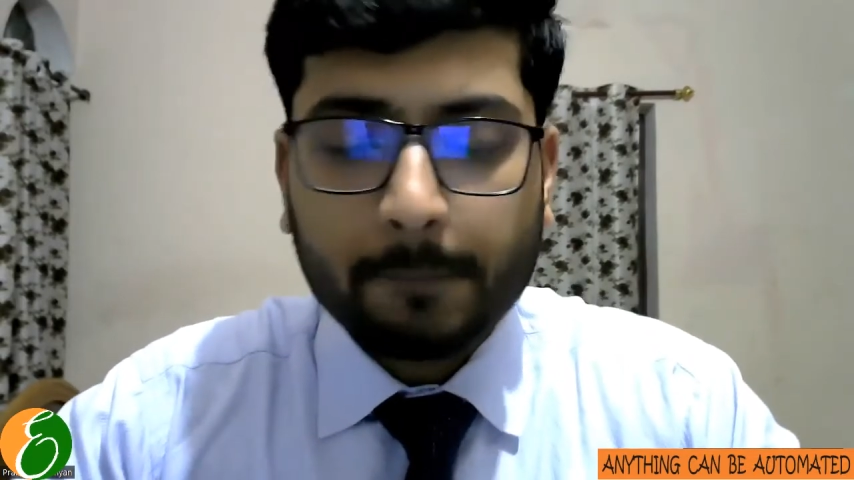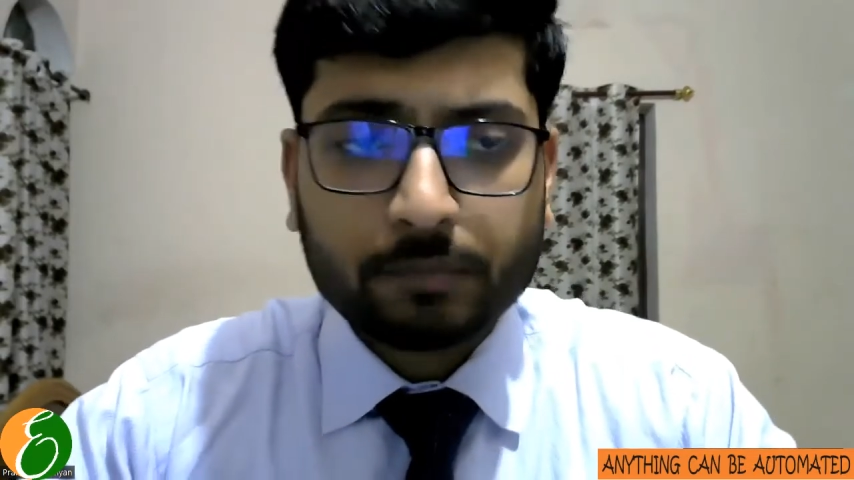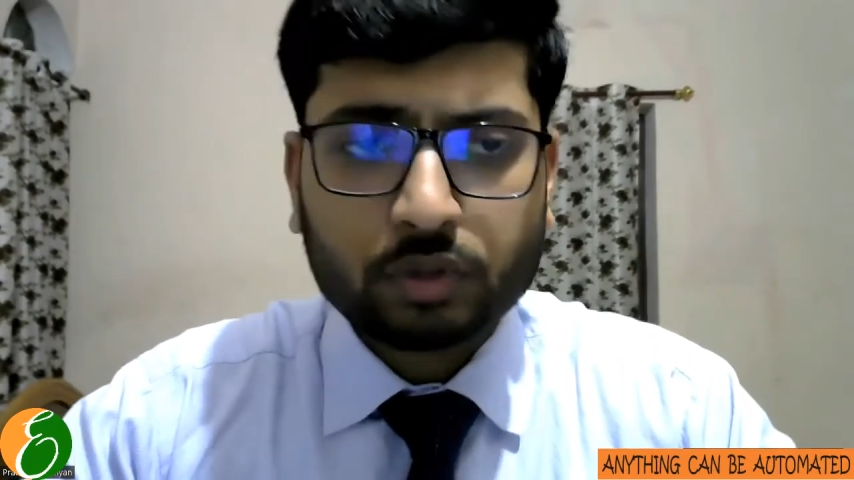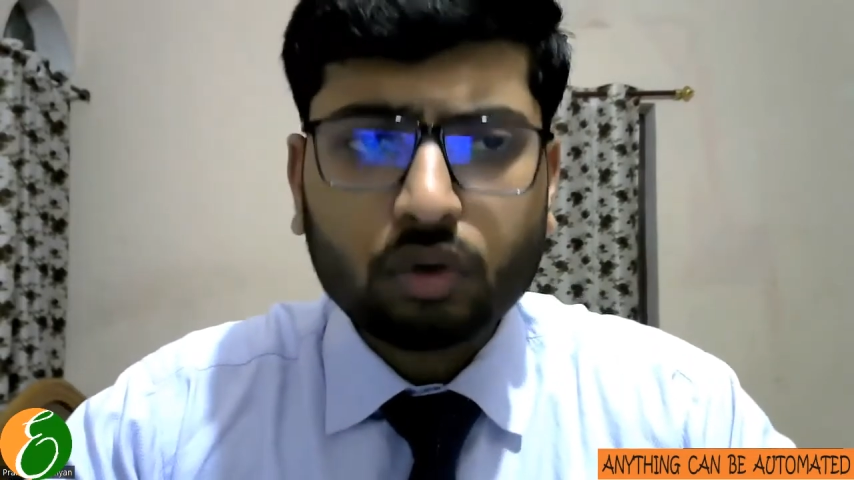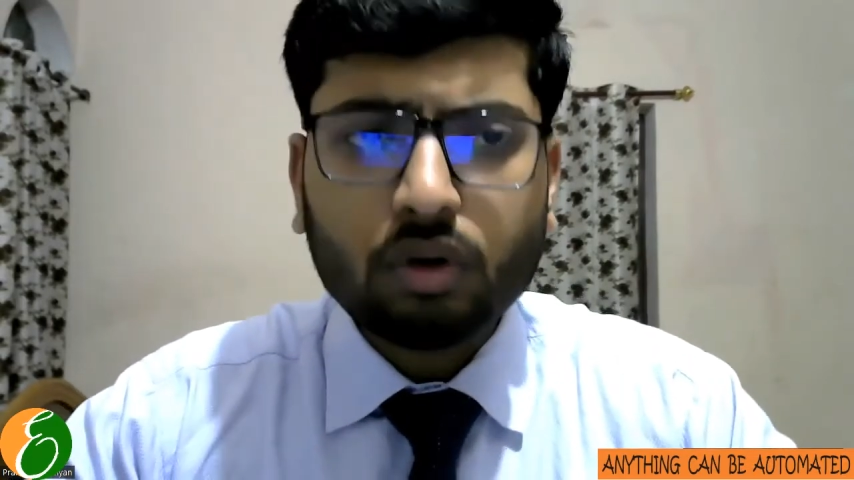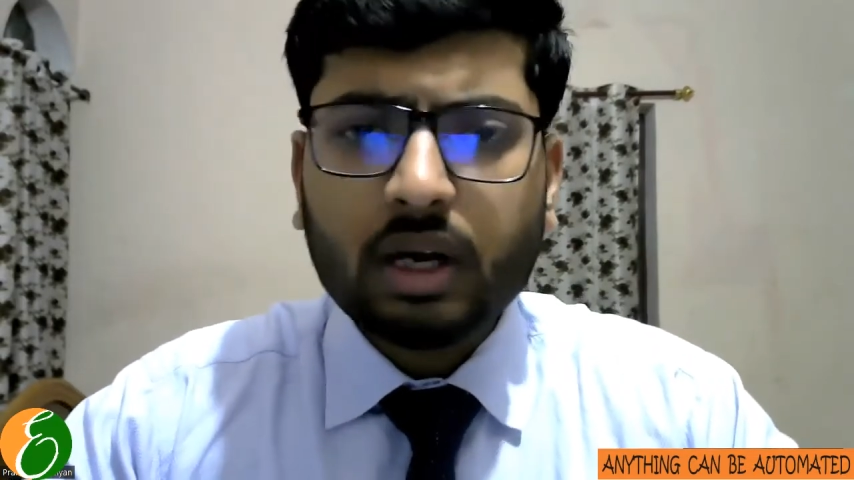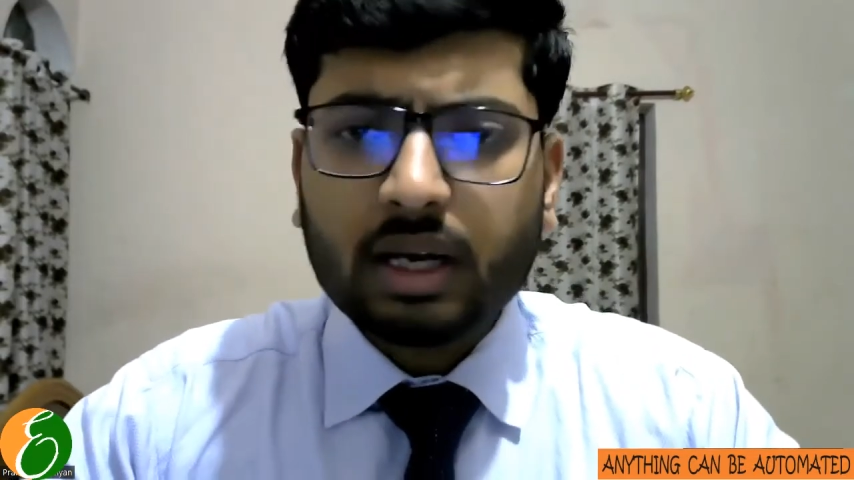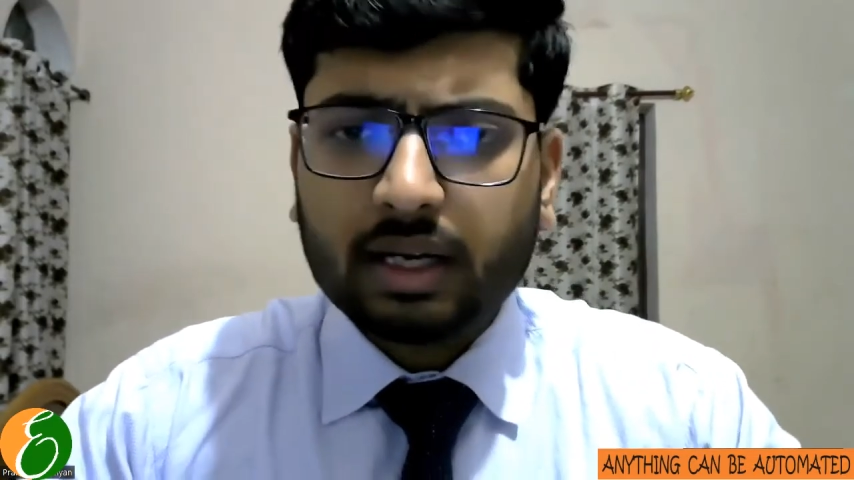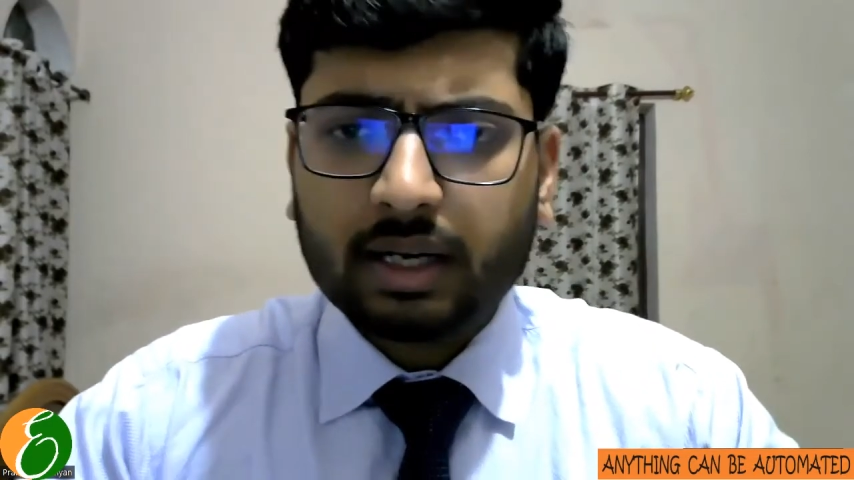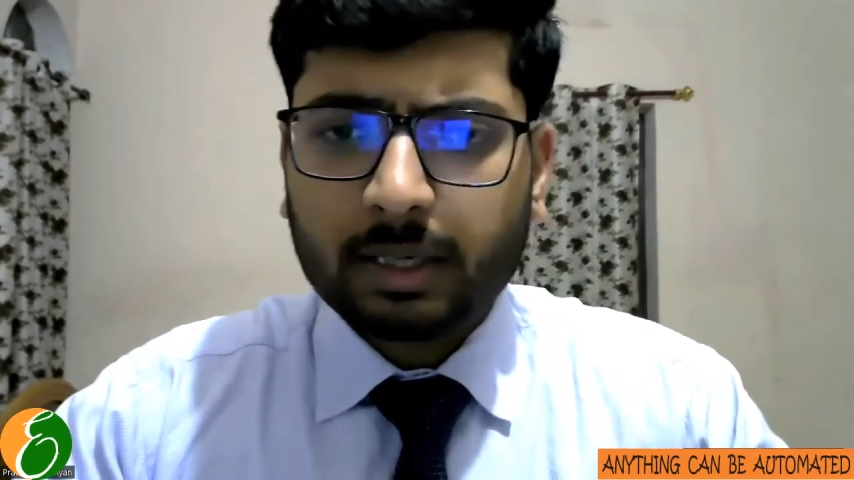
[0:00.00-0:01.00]
So
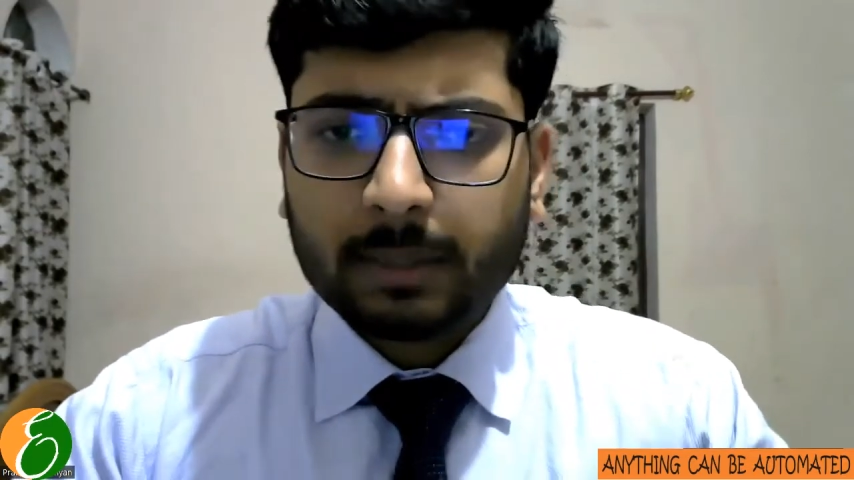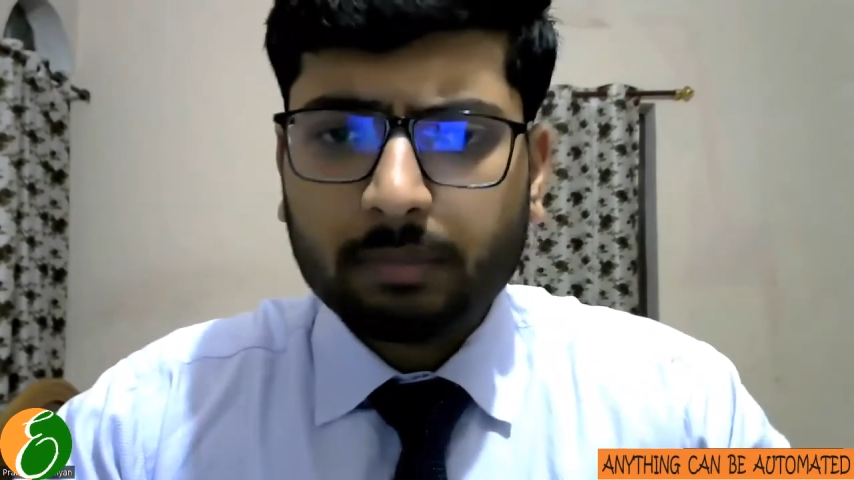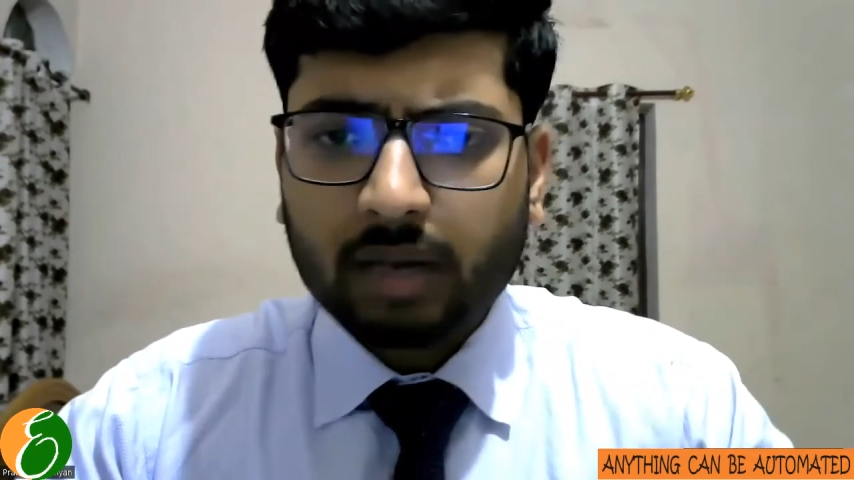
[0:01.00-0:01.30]
uh,